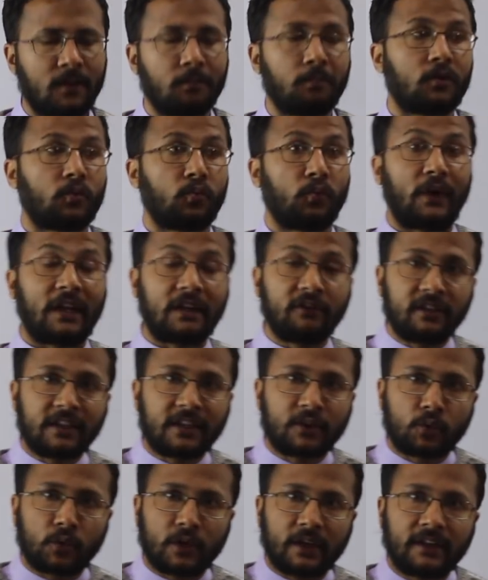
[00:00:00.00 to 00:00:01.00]
But whenever
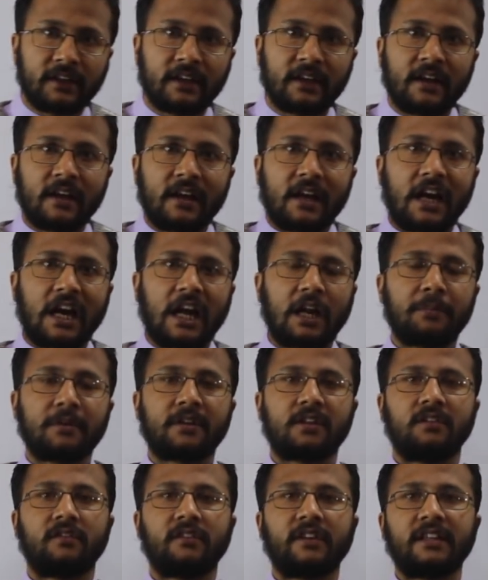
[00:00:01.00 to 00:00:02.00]
required, I'll
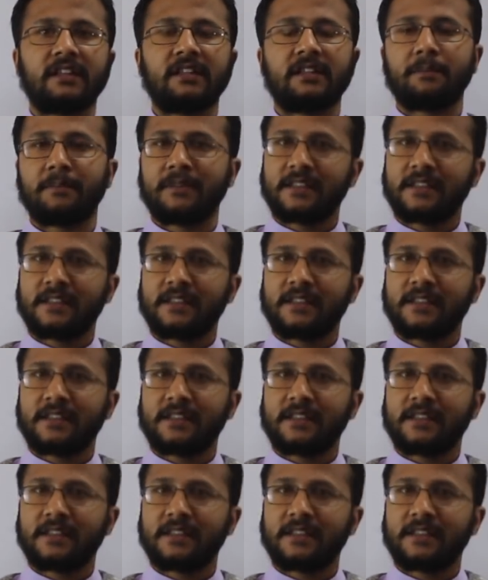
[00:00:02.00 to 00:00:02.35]
be covering the